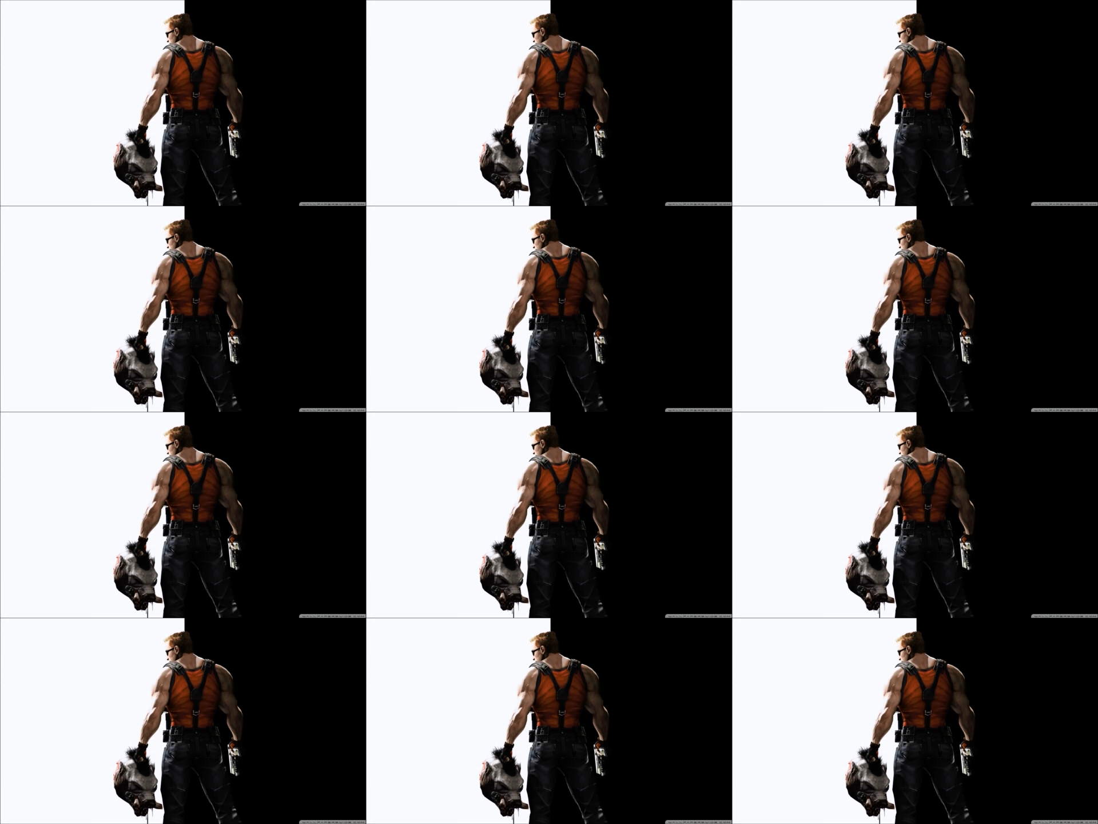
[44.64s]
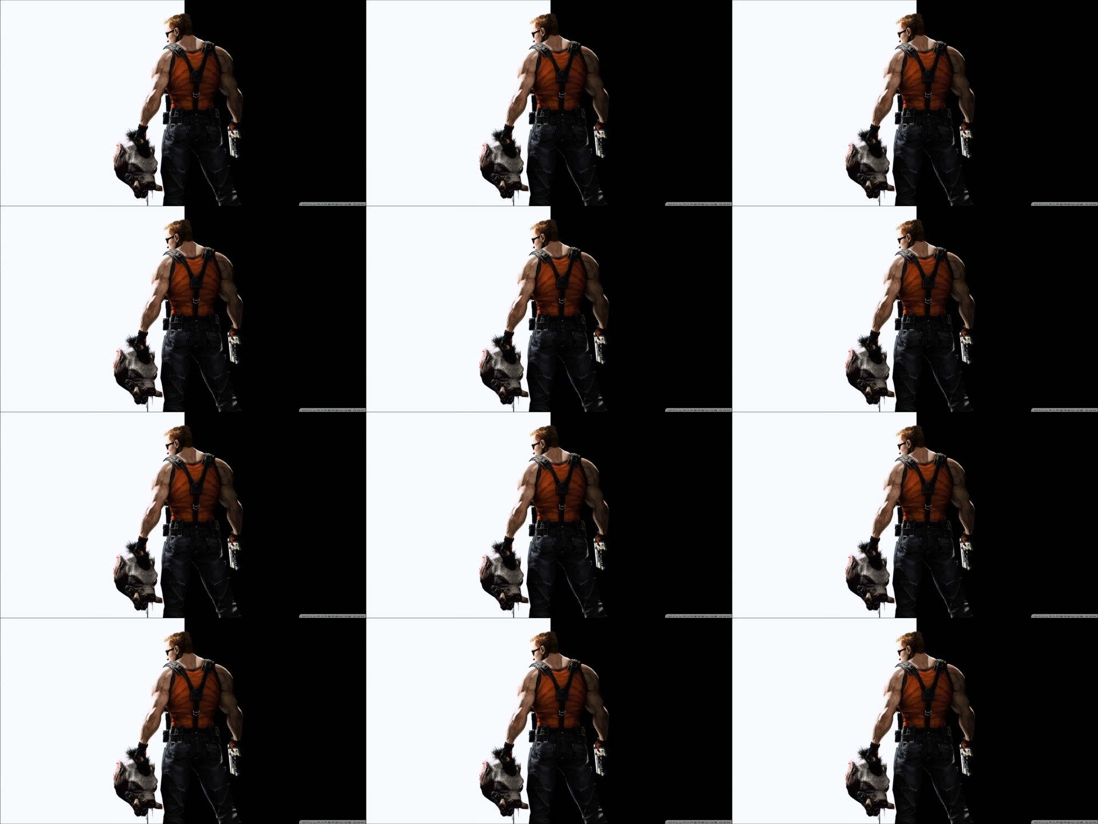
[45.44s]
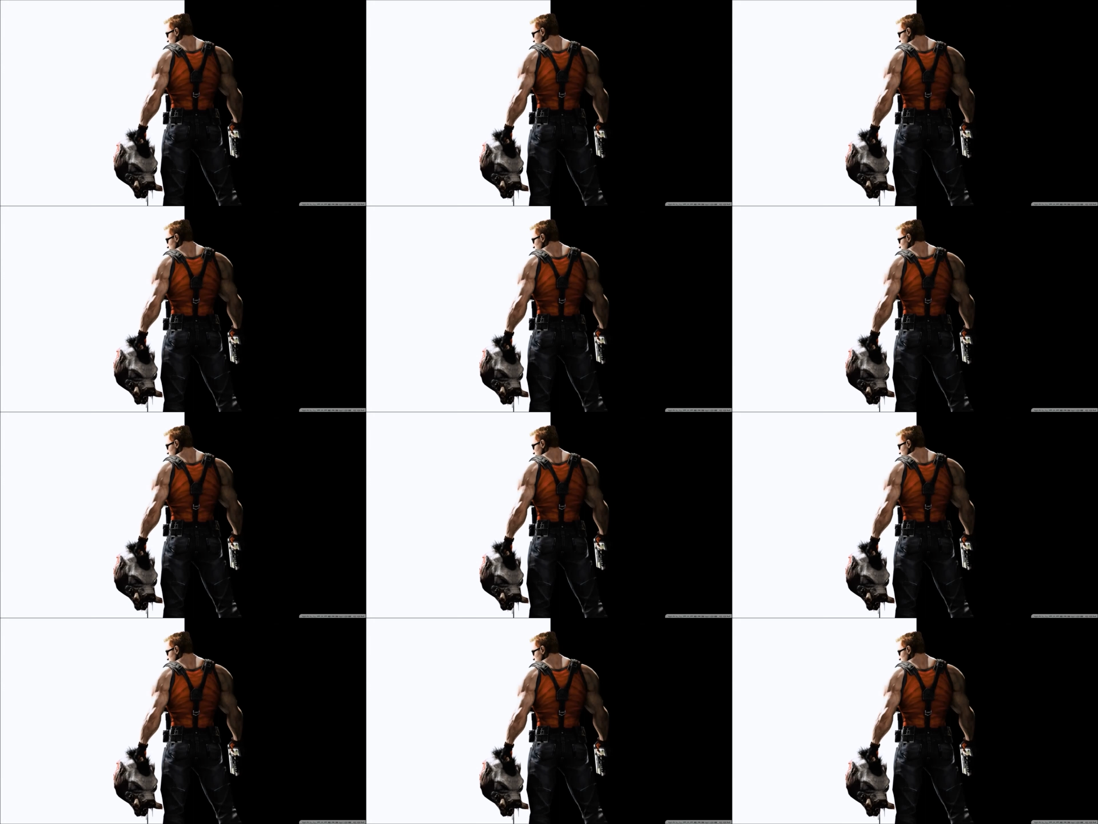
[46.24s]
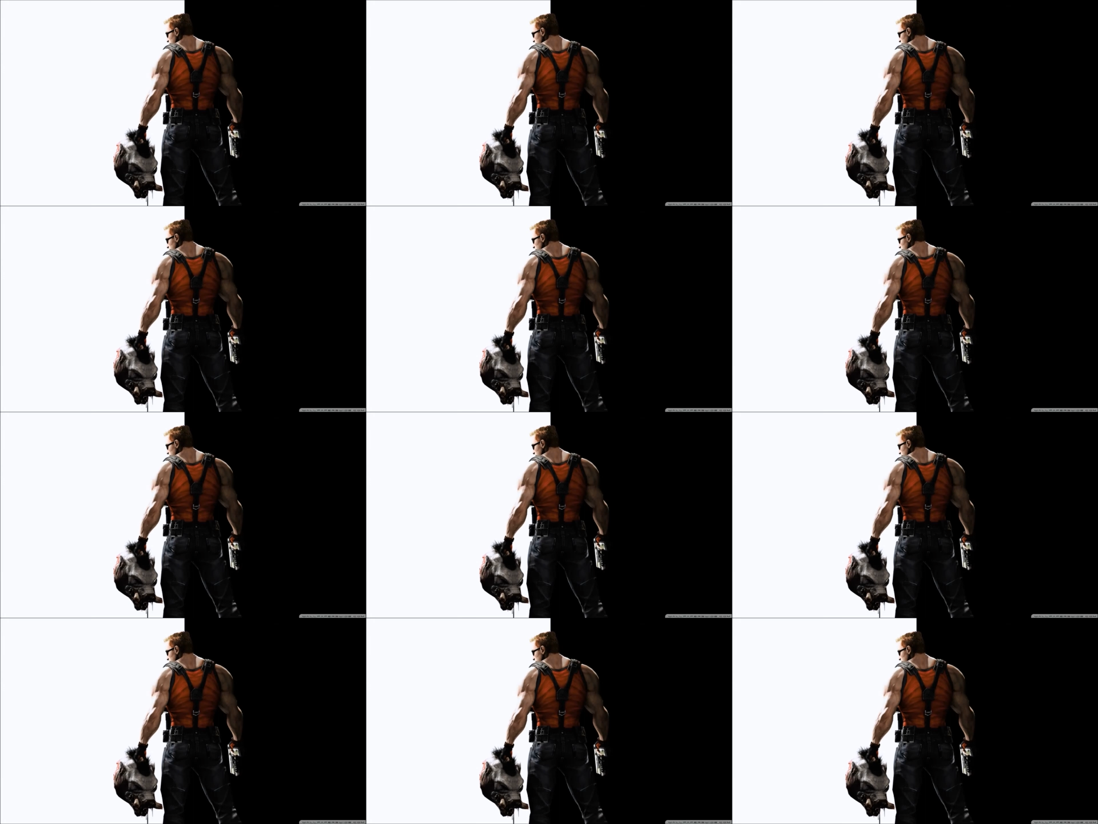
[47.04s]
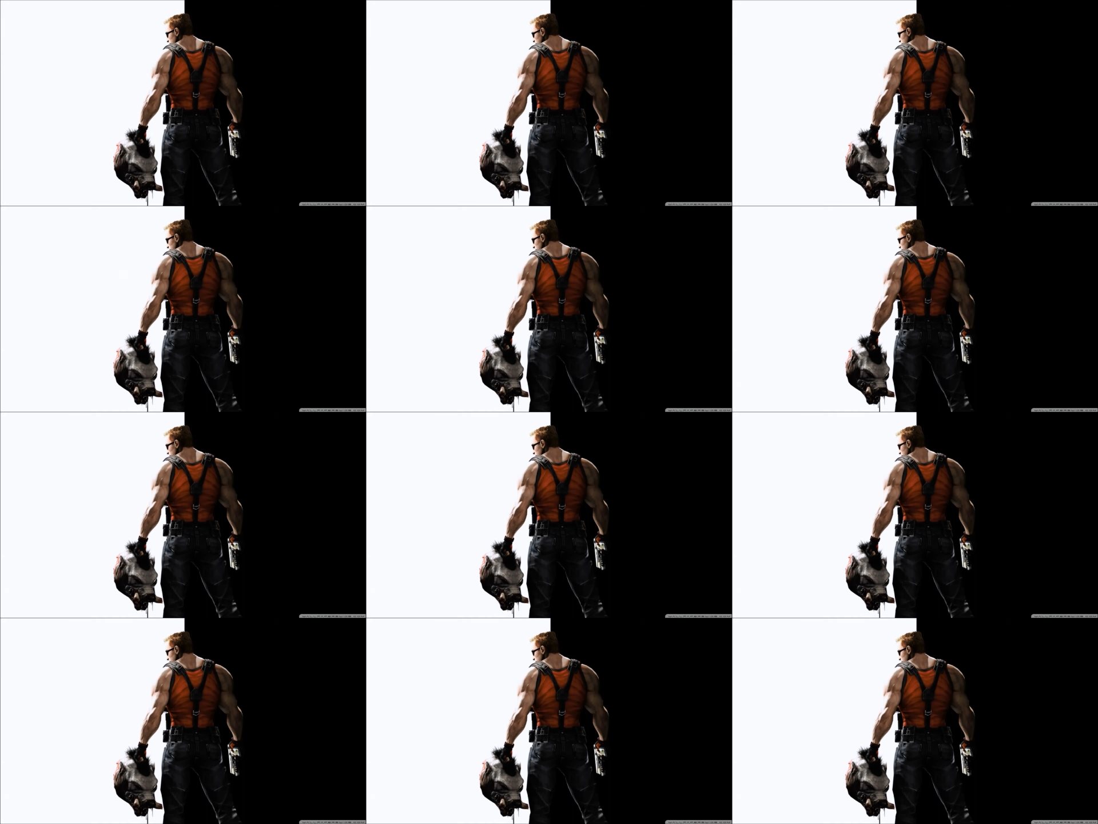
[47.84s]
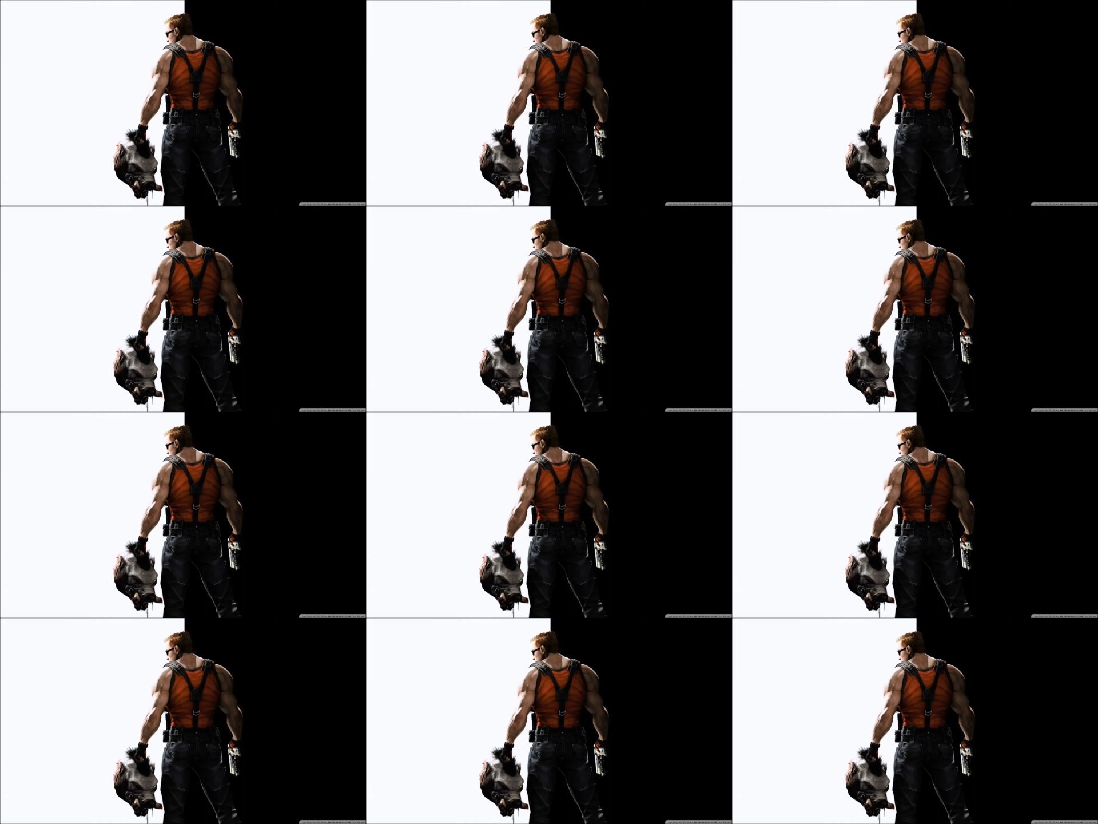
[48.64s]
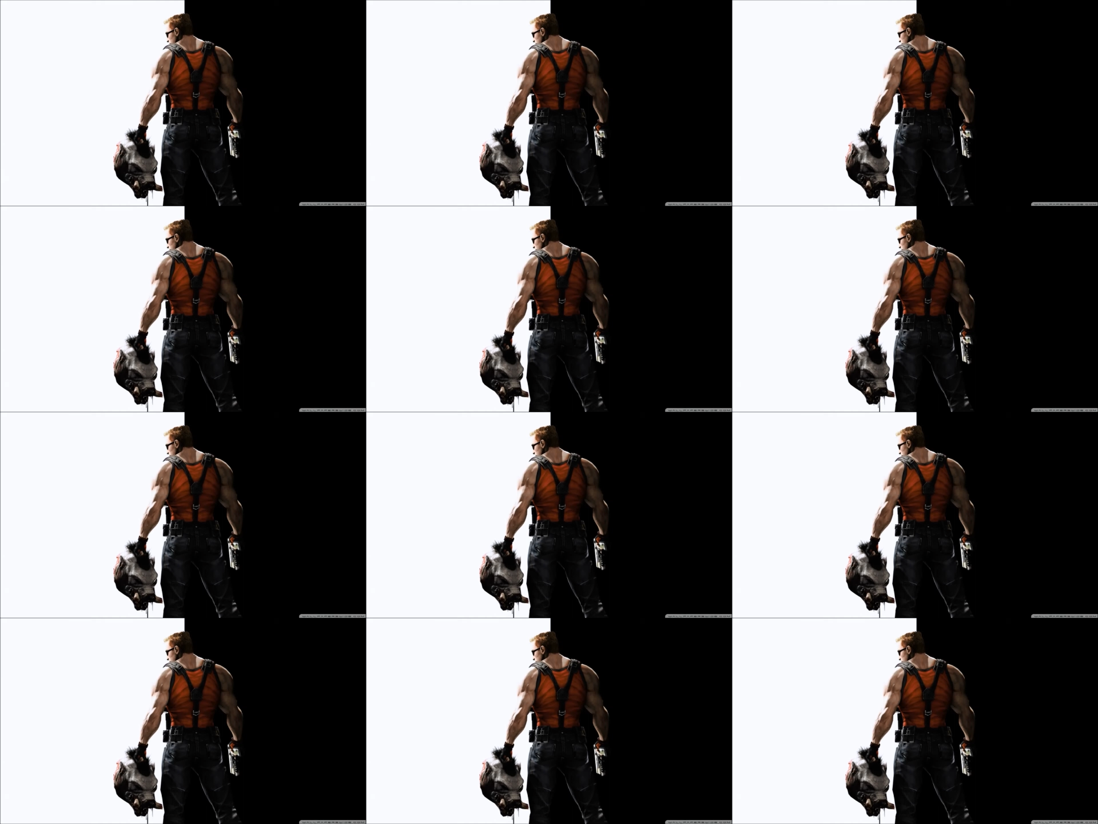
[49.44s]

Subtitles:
[unreadable: no face in view]